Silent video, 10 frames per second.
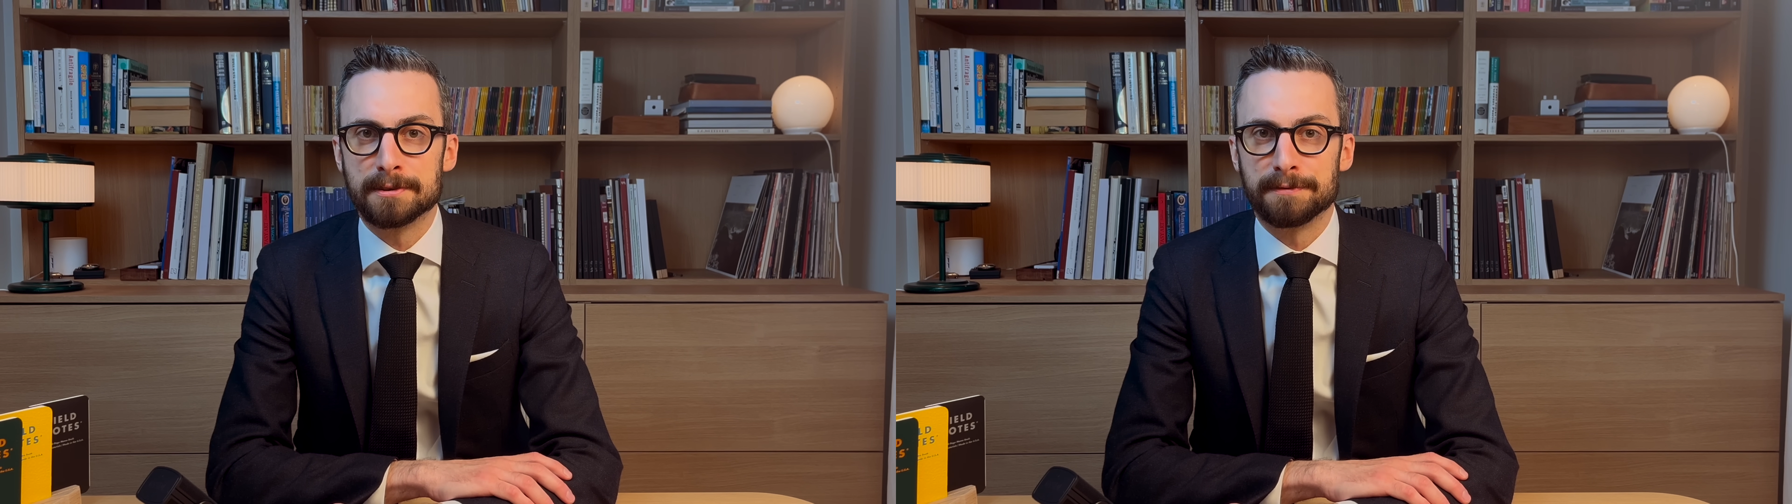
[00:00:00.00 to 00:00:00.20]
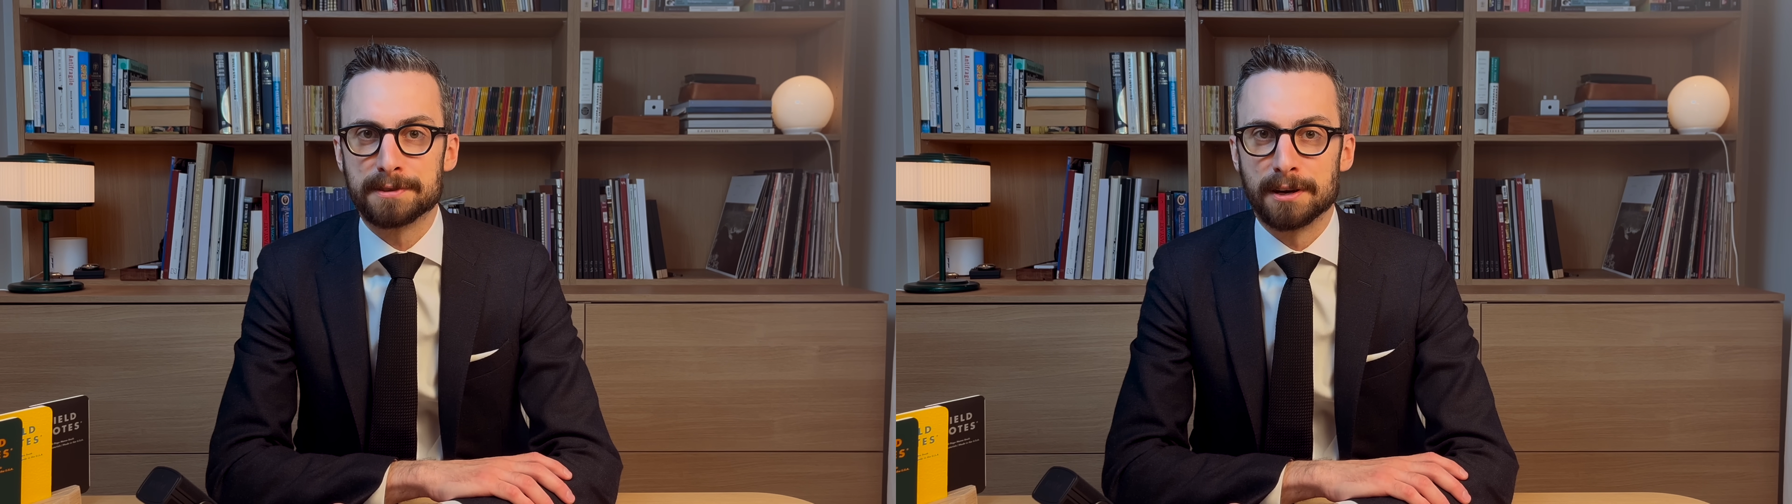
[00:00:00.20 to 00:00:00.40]

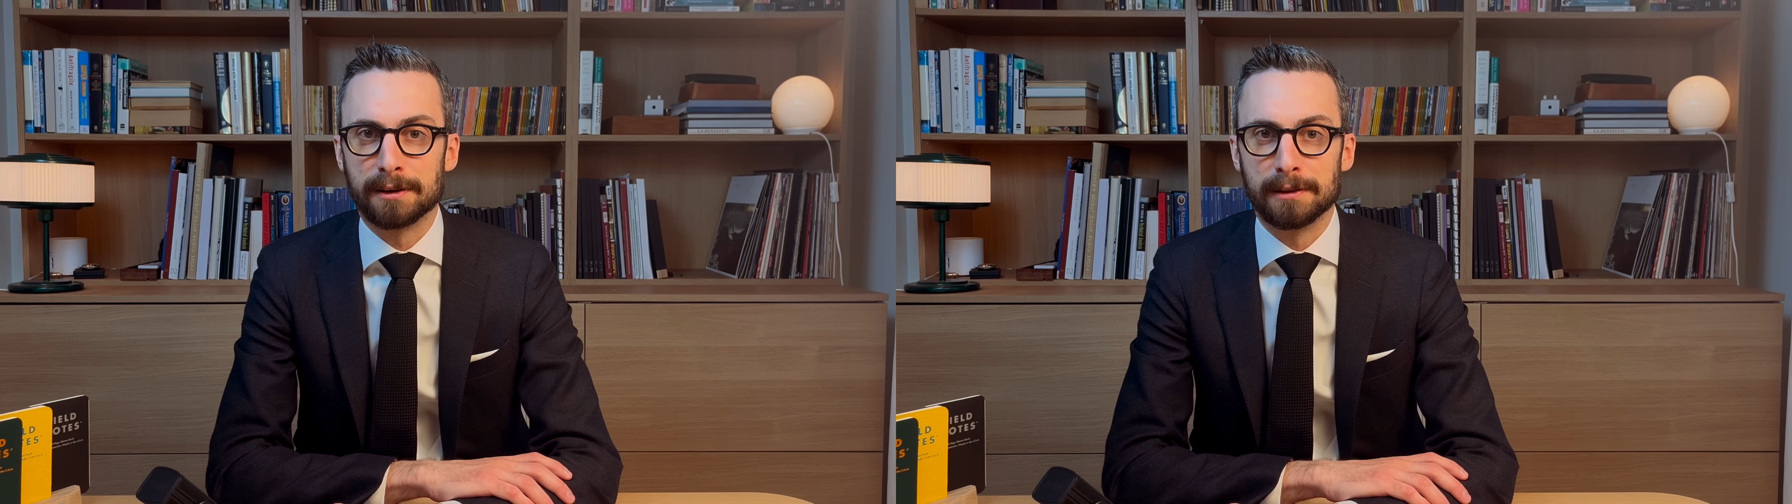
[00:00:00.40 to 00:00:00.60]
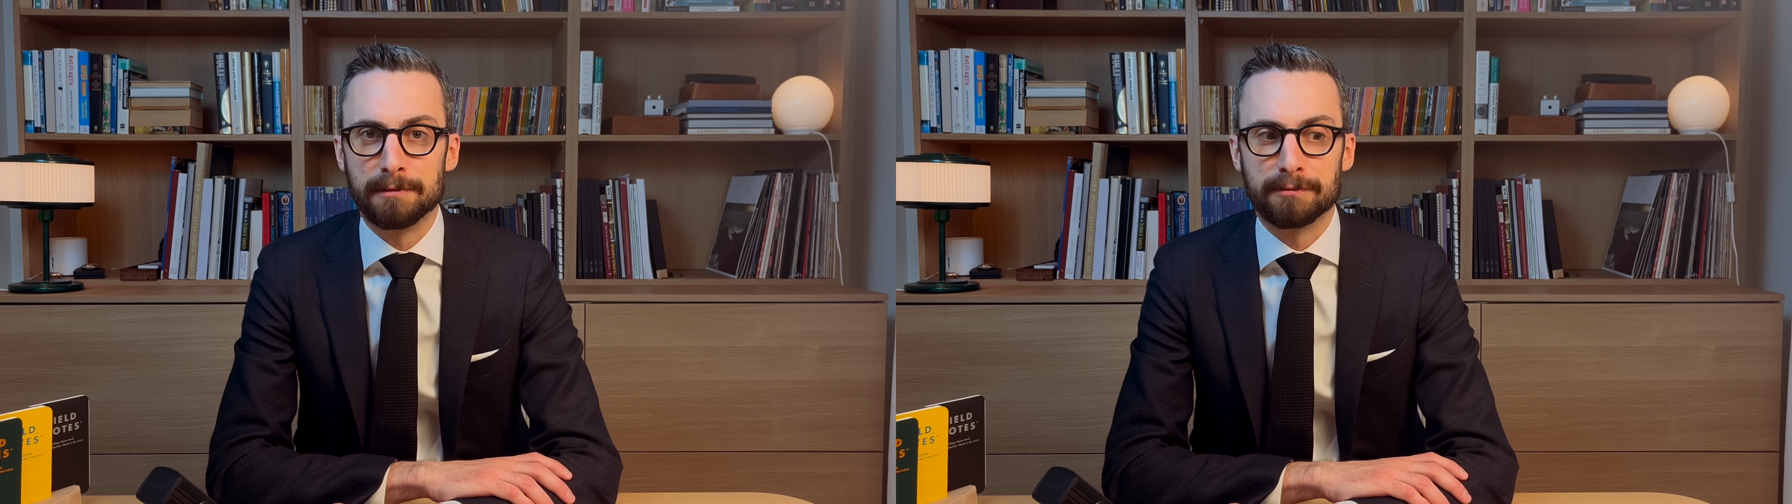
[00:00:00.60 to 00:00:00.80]
of
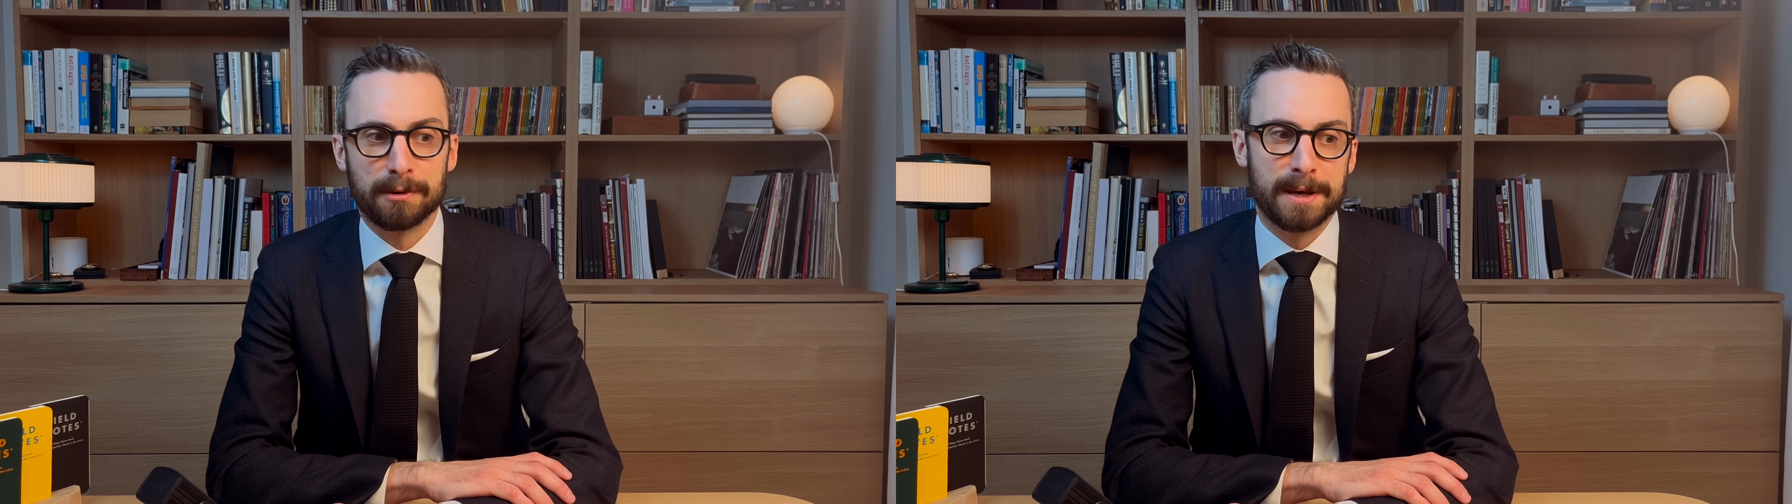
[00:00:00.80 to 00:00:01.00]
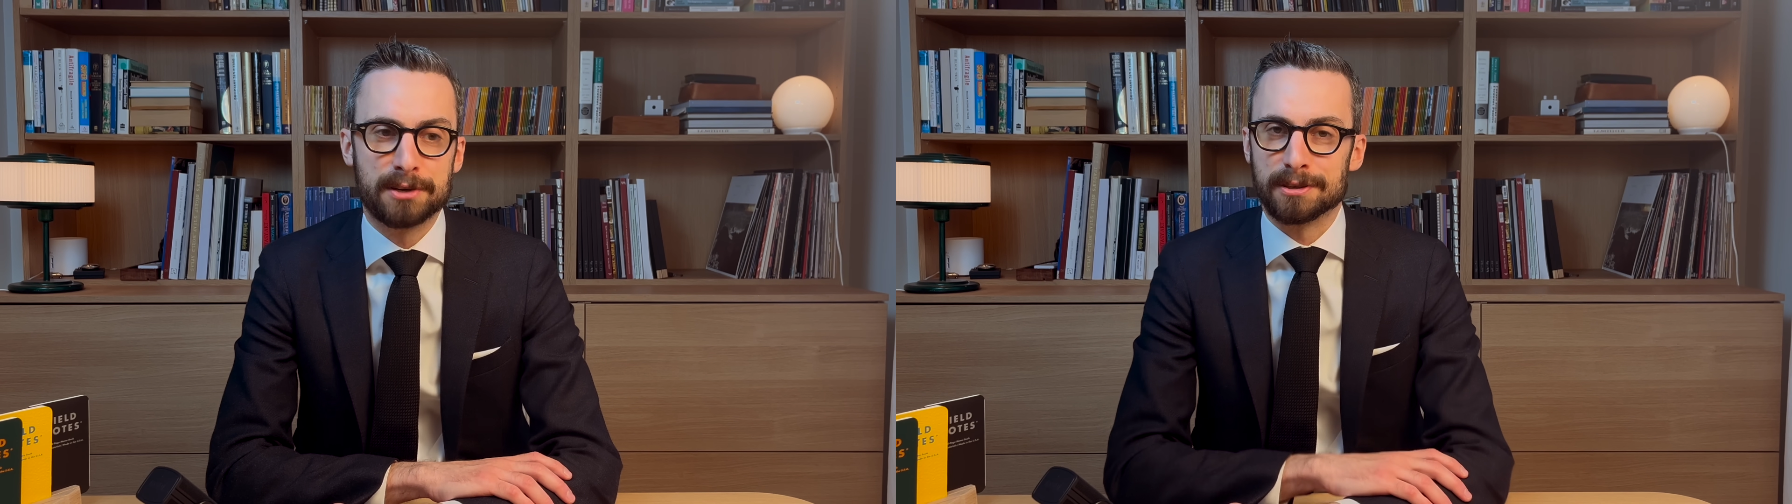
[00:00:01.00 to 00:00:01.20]
circled
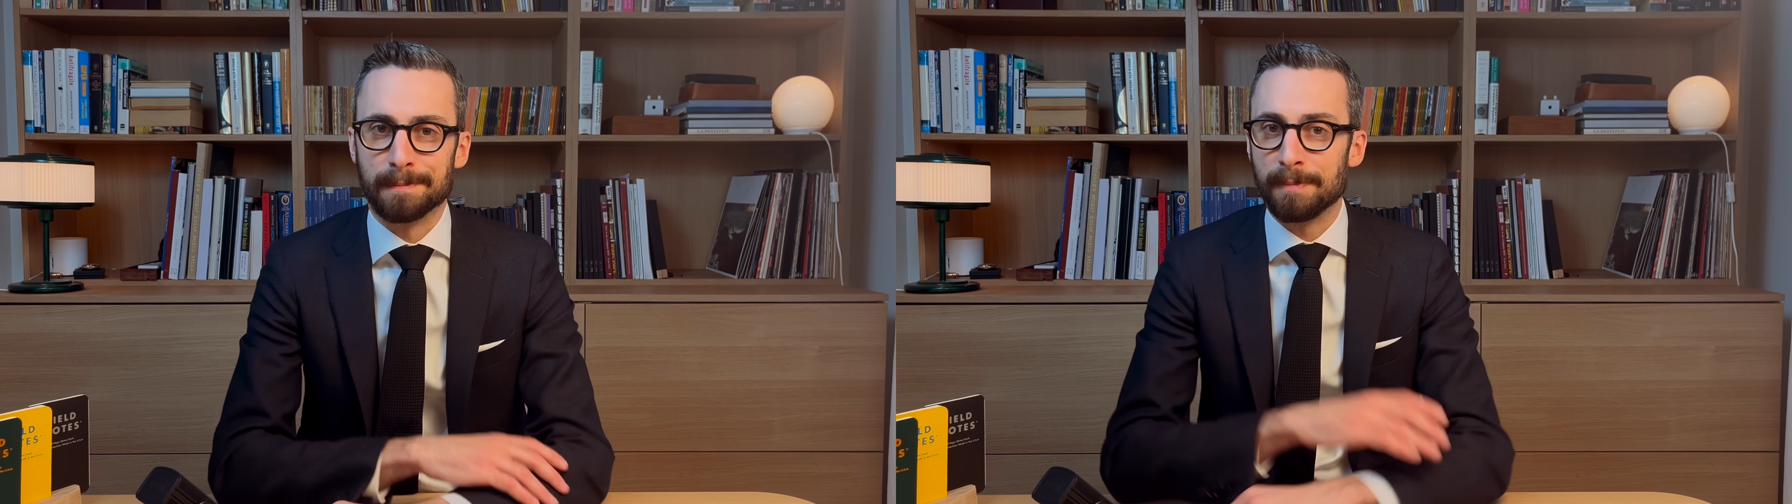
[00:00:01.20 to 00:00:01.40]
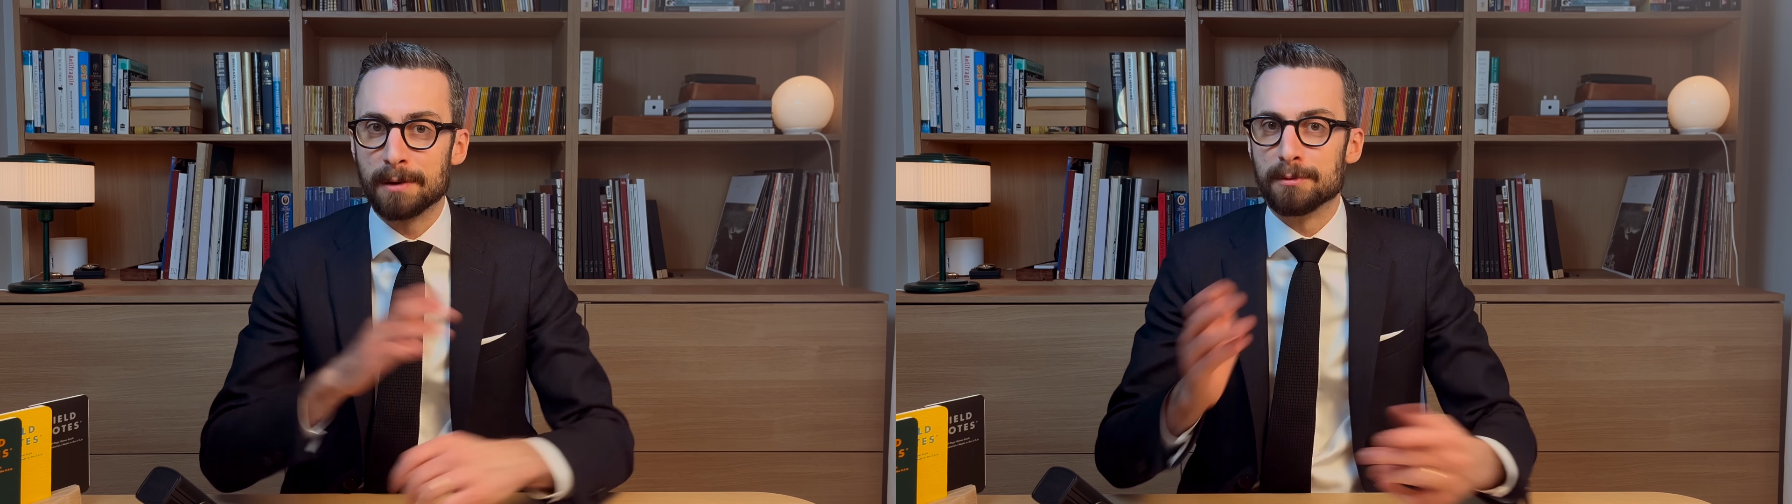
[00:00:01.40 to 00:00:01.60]
information,